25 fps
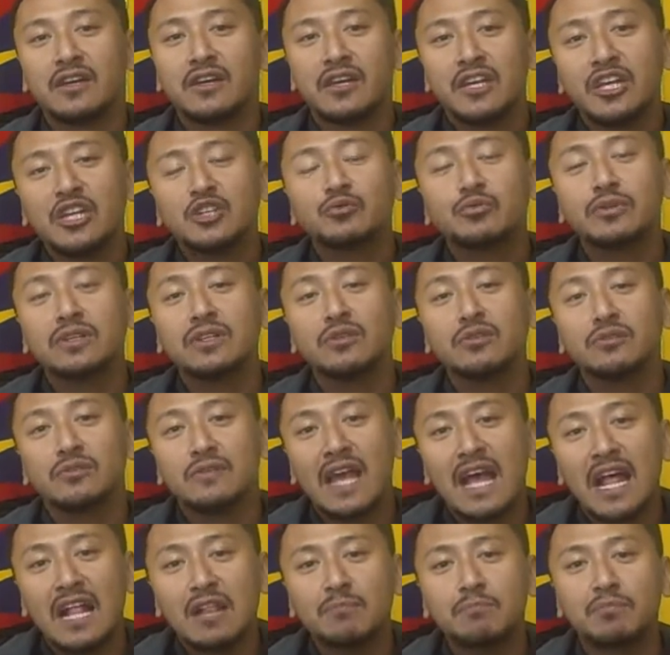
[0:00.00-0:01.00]
It will
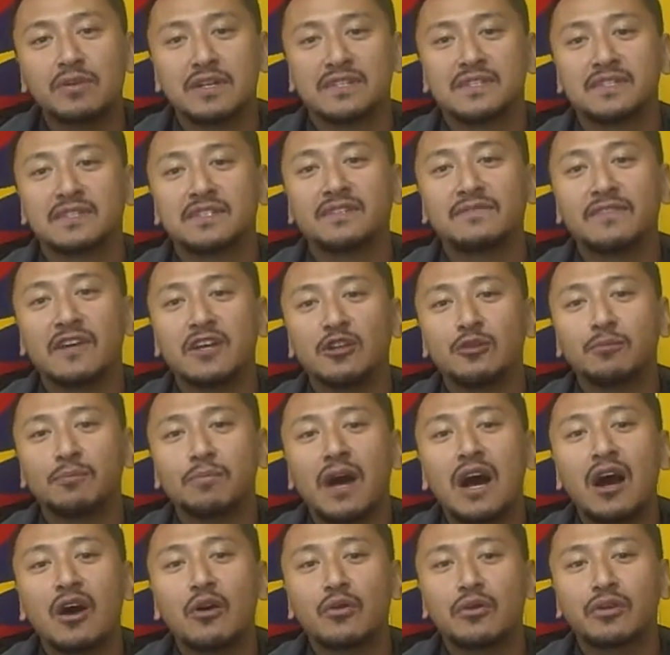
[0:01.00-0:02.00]
help us develop
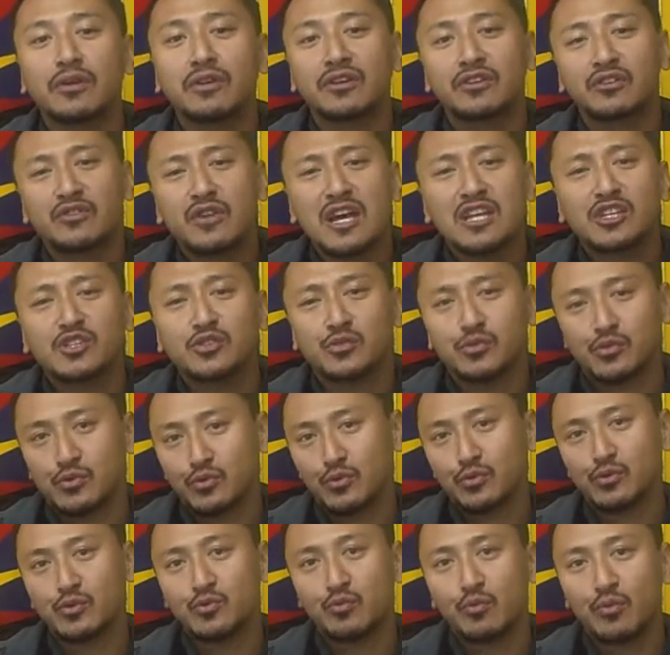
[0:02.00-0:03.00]
our
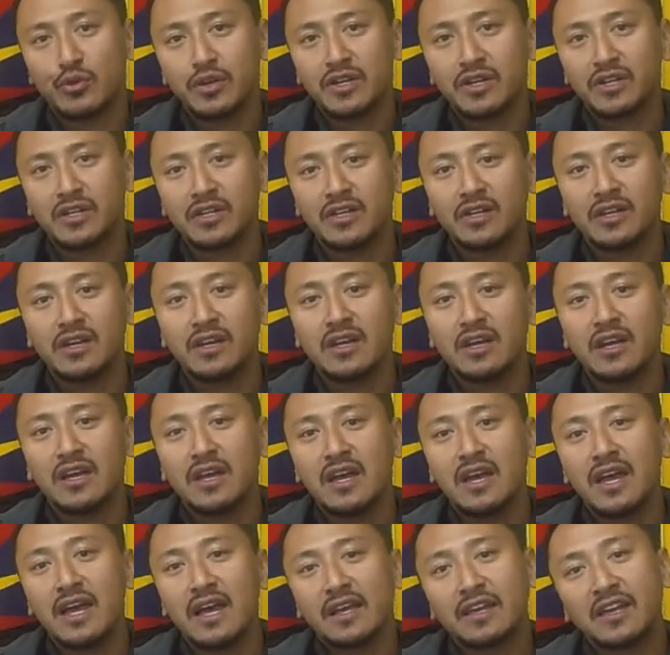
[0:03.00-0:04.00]
grassroots work,
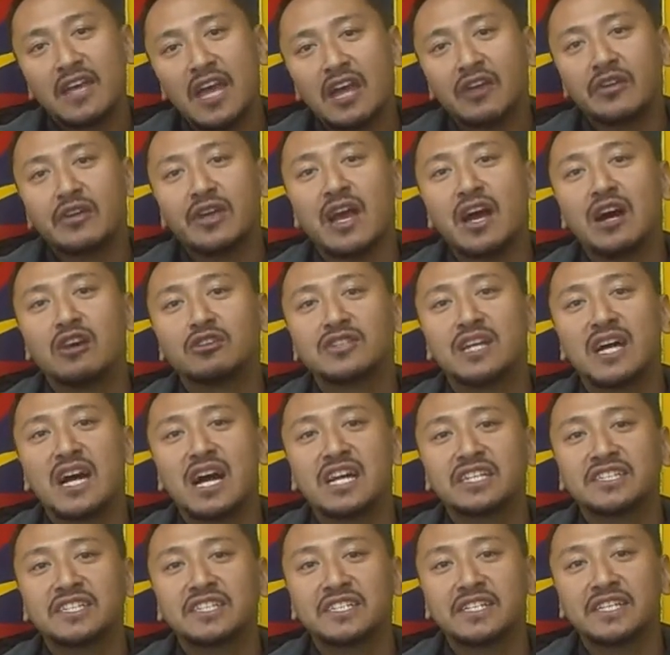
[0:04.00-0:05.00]
carry out
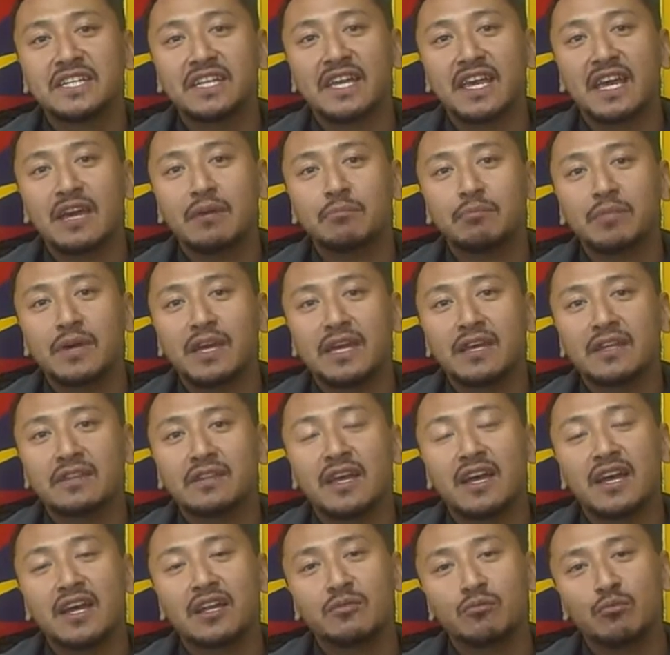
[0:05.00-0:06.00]
heart hitting campaign
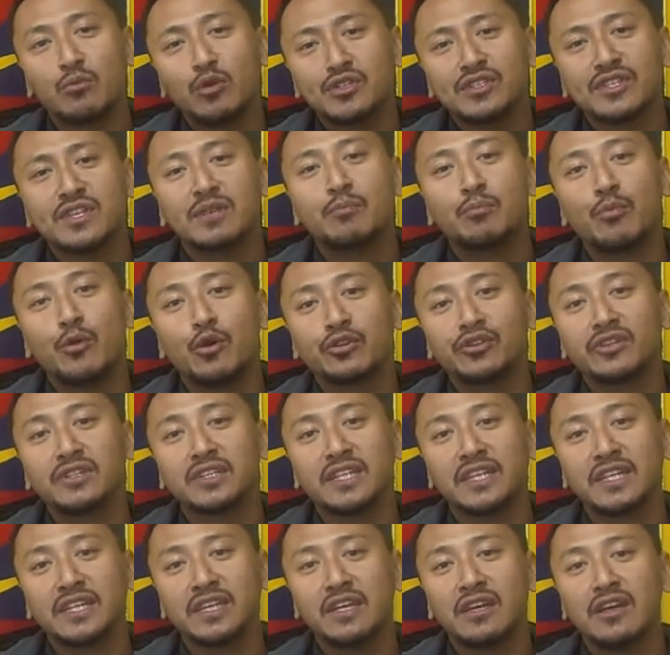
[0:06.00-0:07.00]
and most
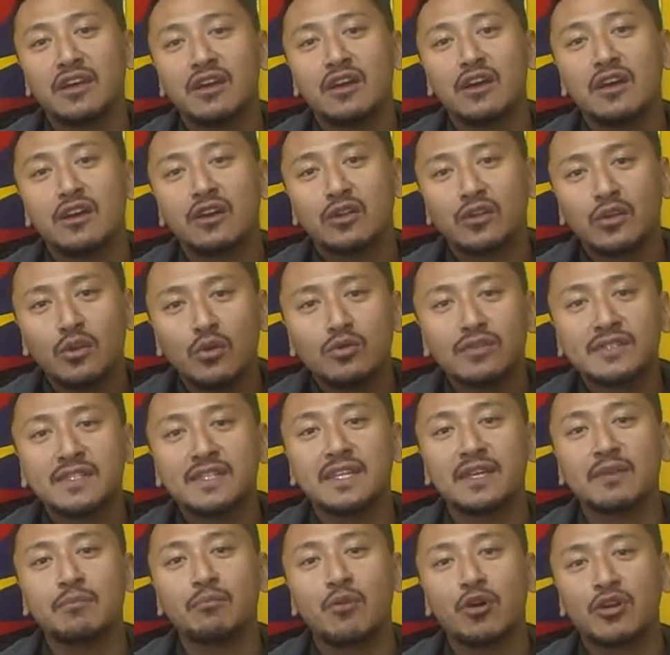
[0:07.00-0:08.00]
importantly,
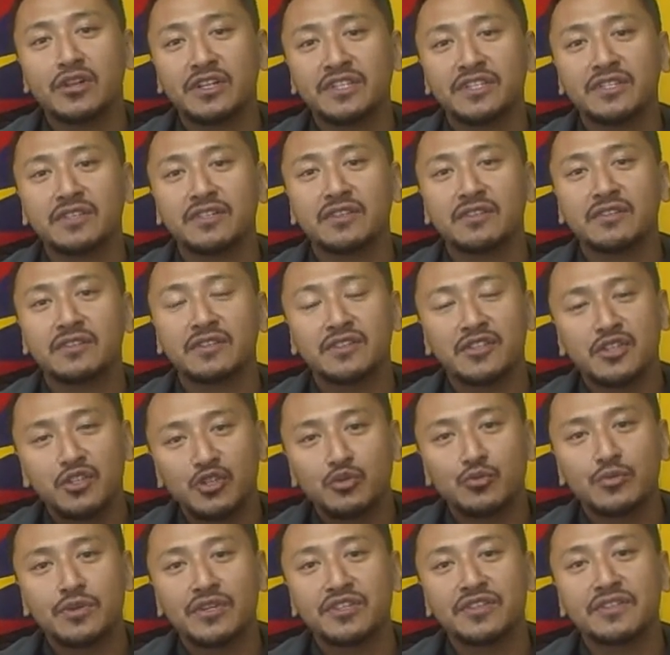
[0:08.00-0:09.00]
closely monitor the
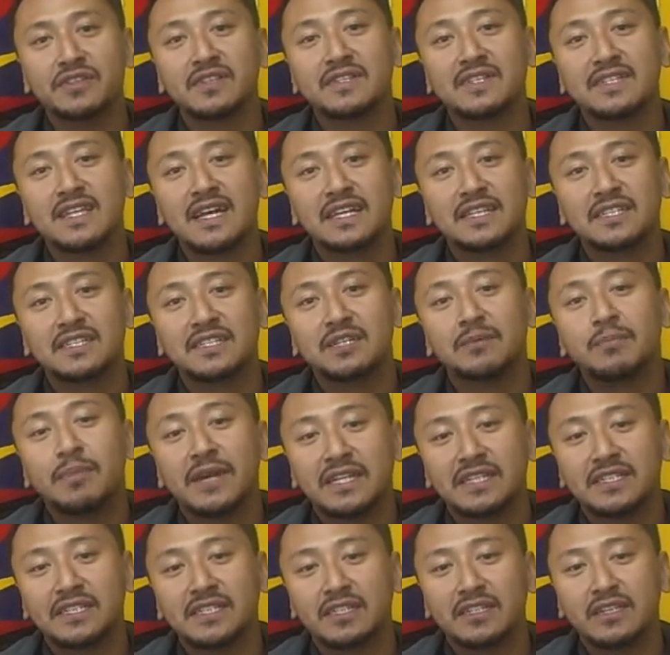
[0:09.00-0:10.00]
situation inside
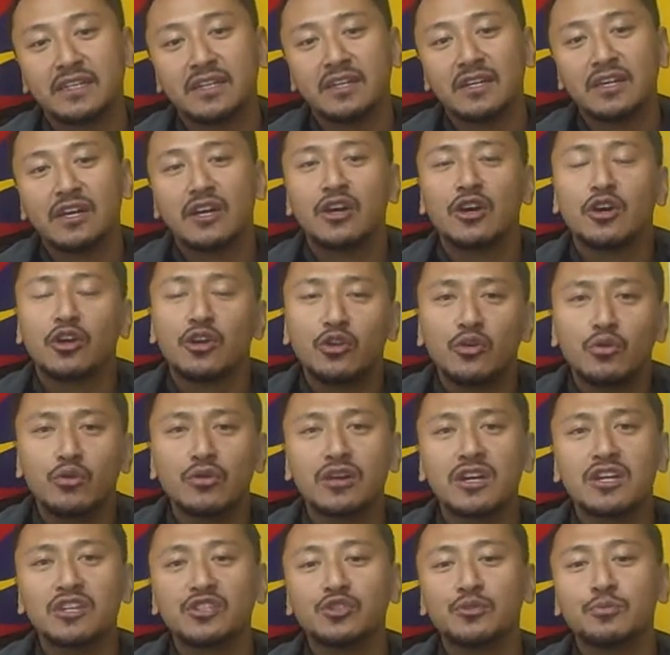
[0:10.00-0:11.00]
Tibet. Your
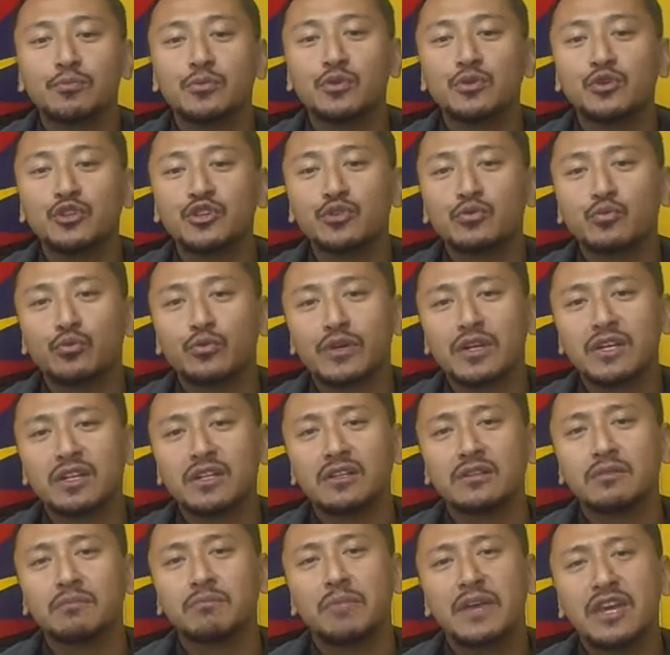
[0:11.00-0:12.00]
contribution
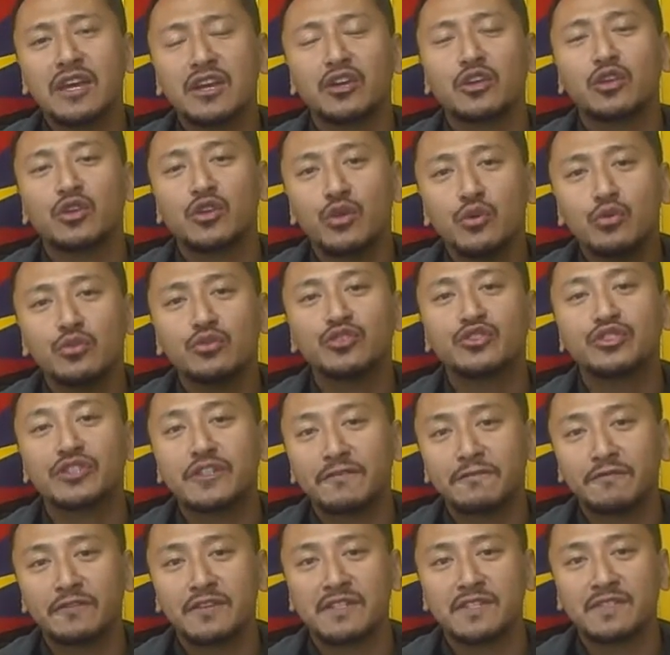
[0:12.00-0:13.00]
will make a huge
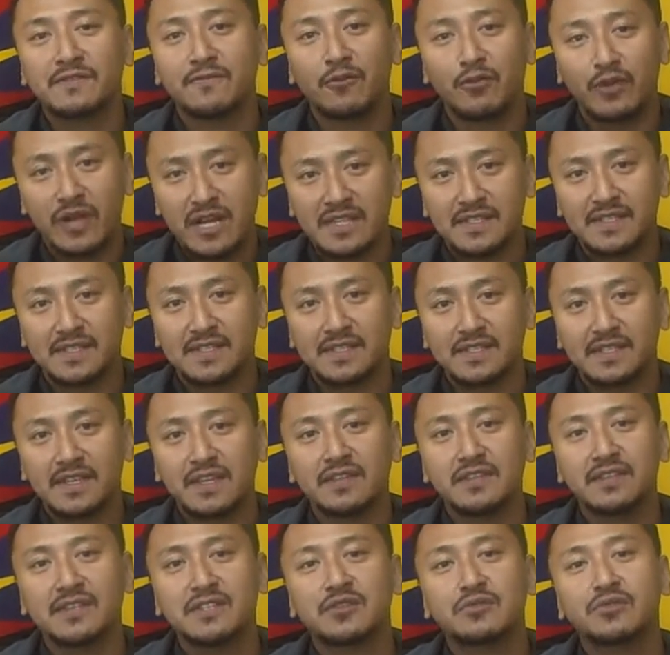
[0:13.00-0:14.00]
difference for us in
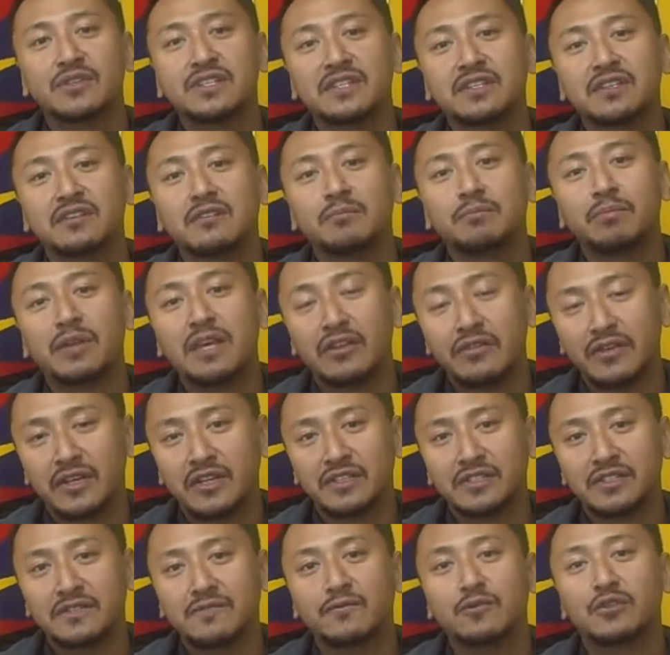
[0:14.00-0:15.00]
this critical
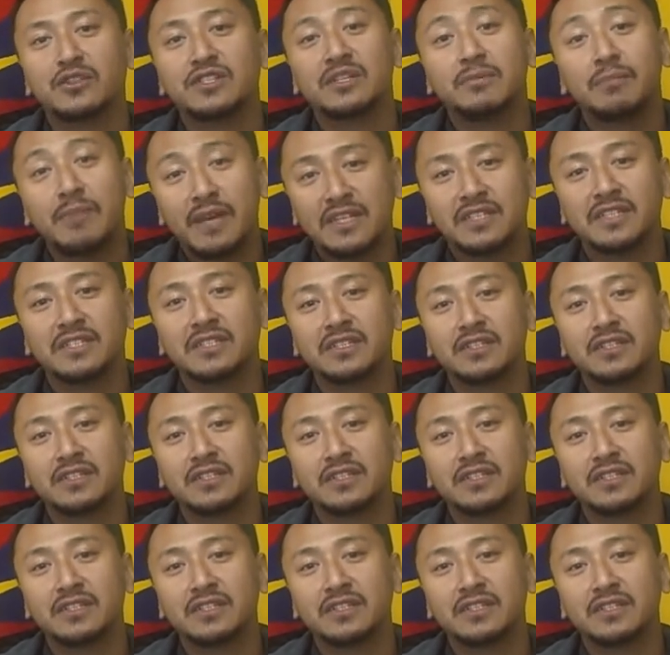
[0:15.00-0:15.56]
period for Tibet.